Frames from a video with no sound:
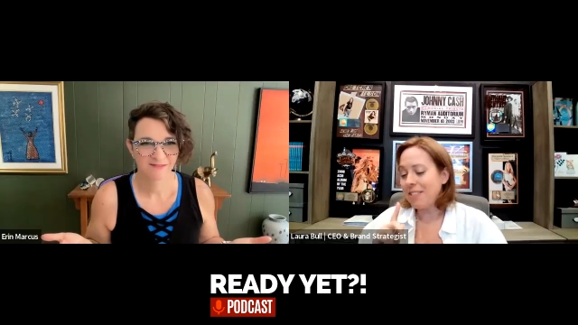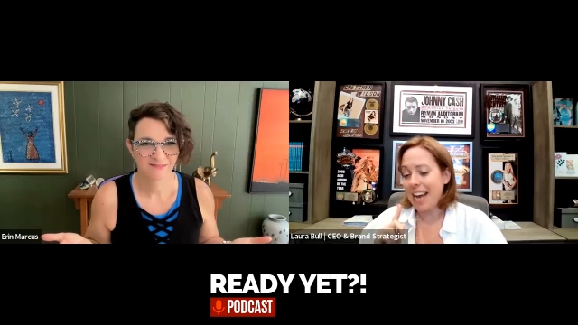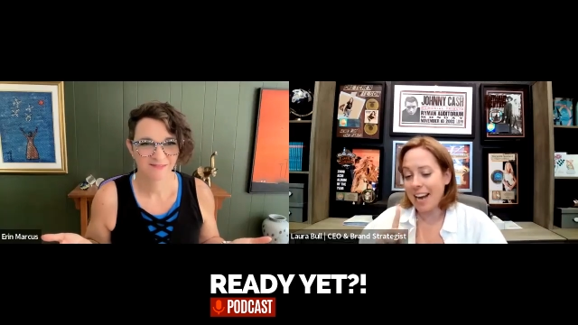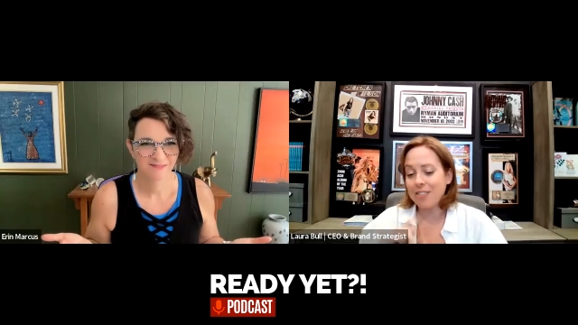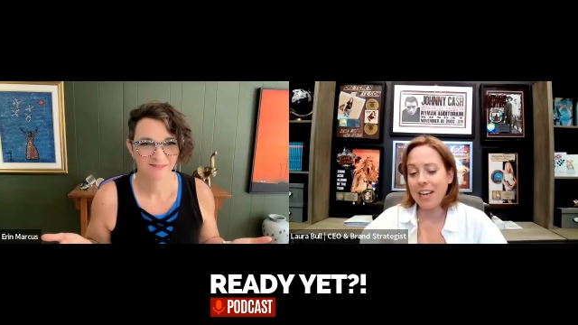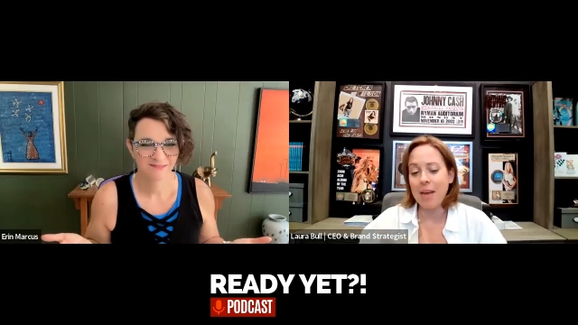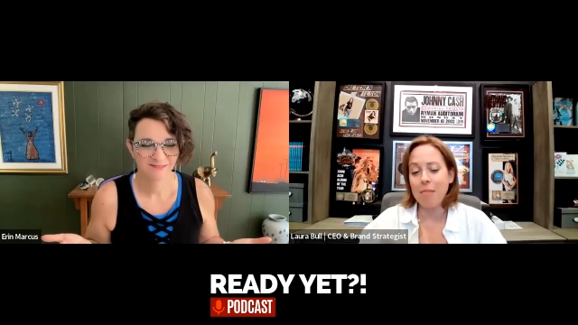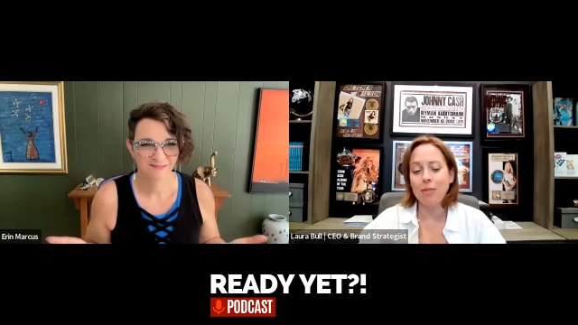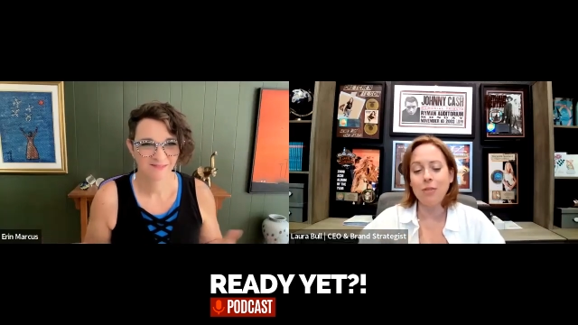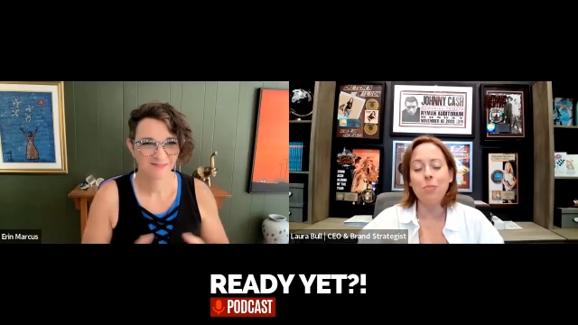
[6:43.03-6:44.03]
Speaker 1: was actually
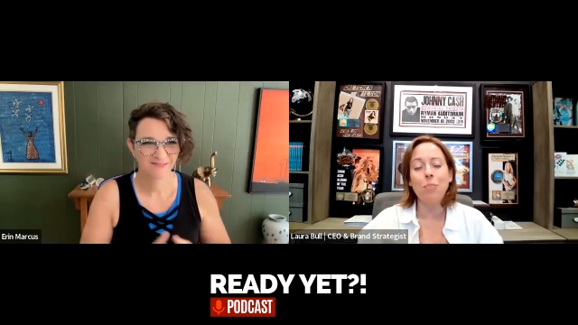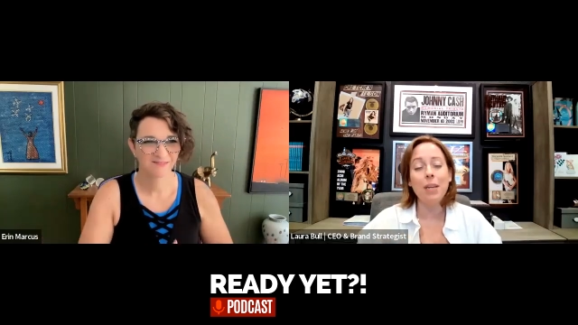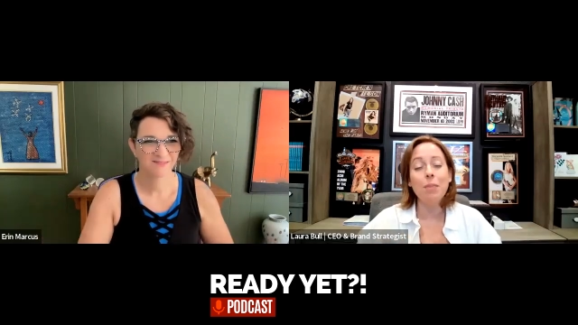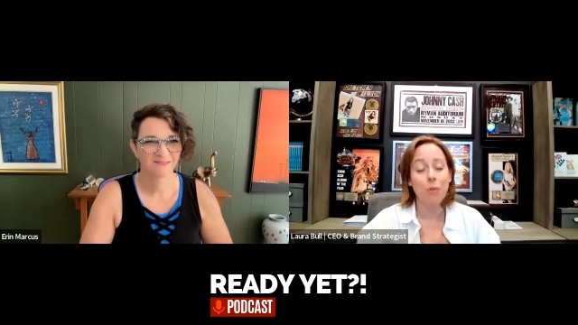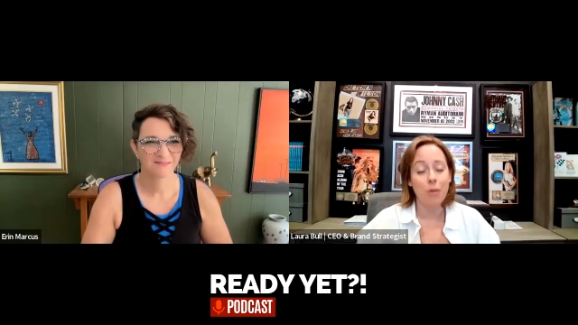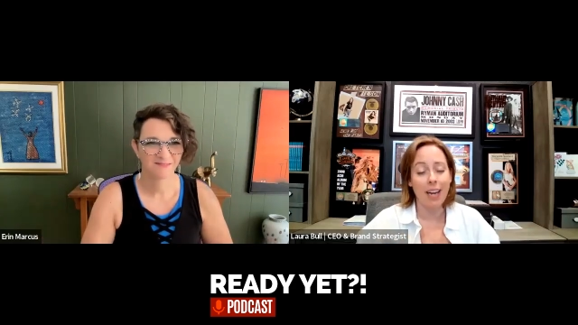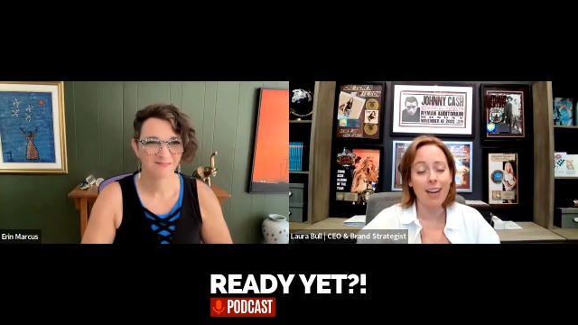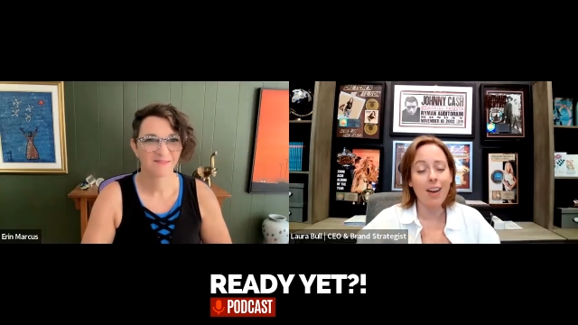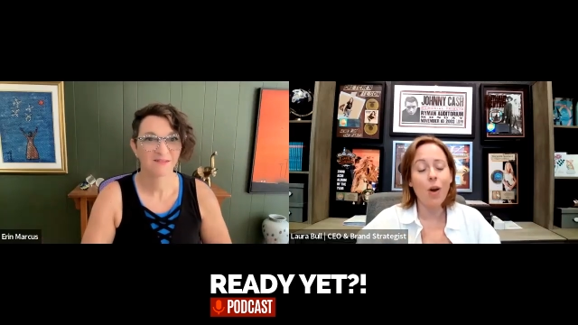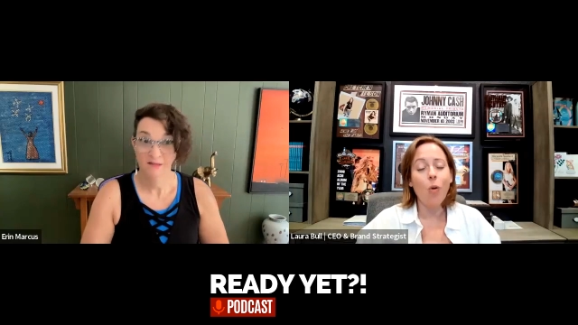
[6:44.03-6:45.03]
able to
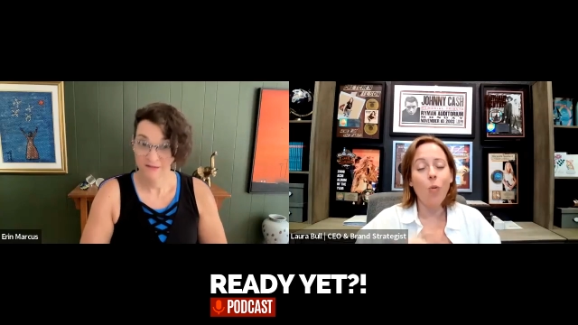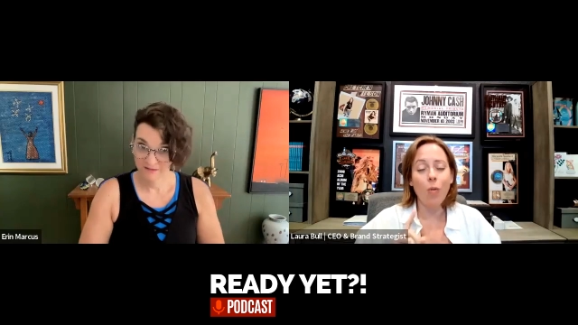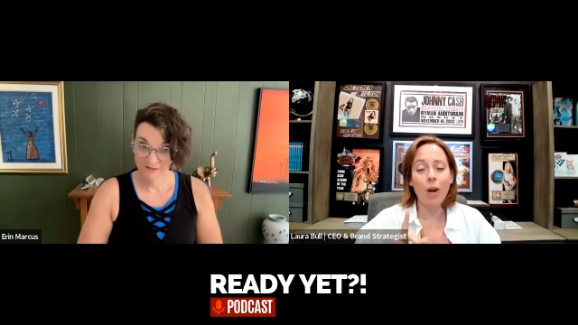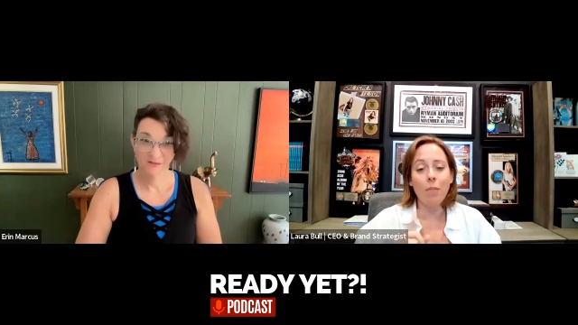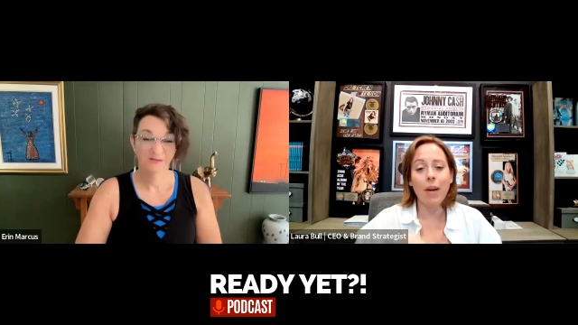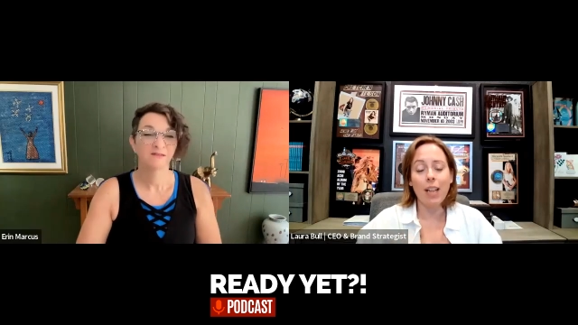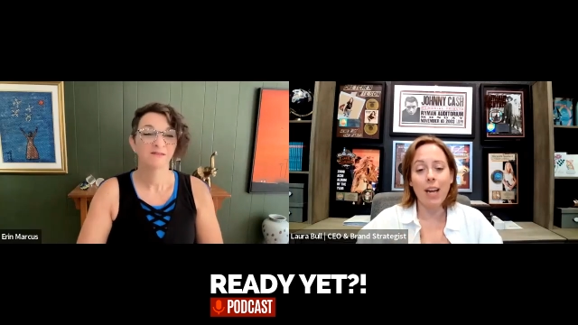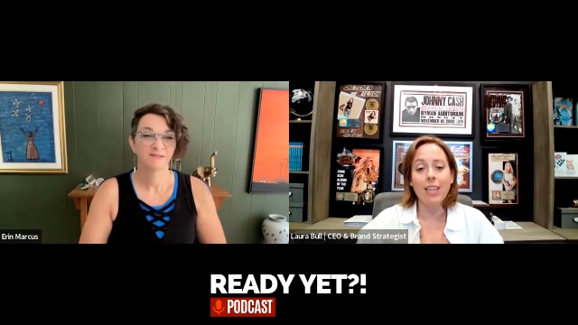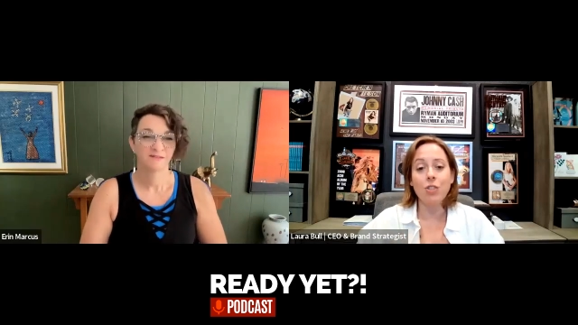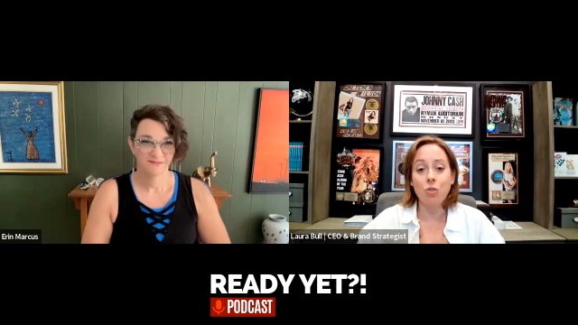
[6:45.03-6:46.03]
pinpoint what one of my
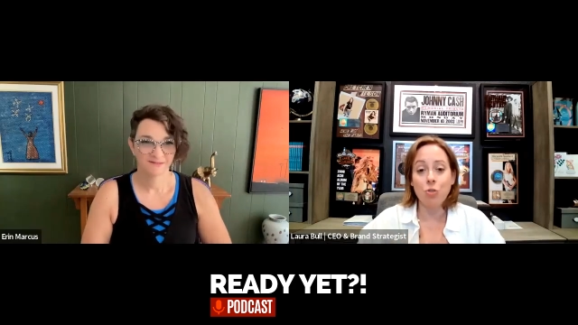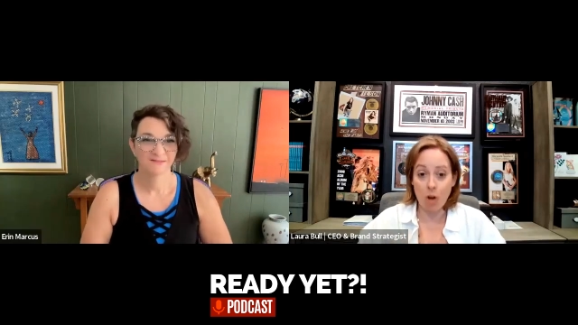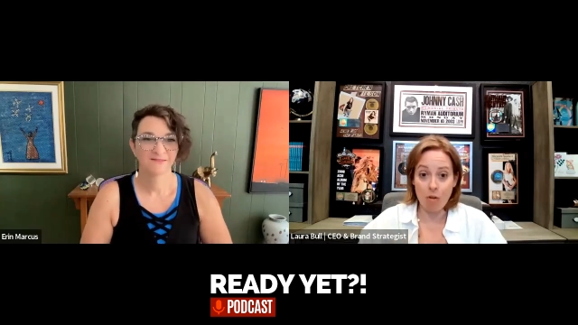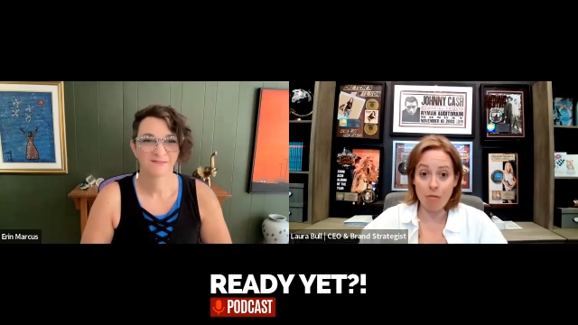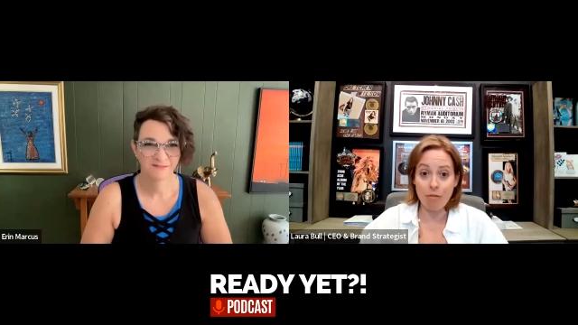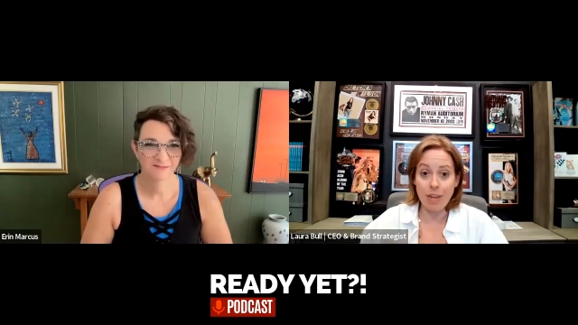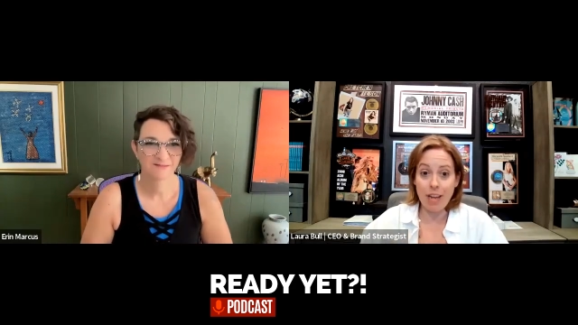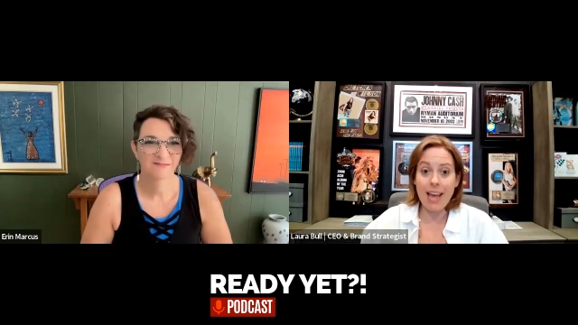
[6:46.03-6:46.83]
clients drove.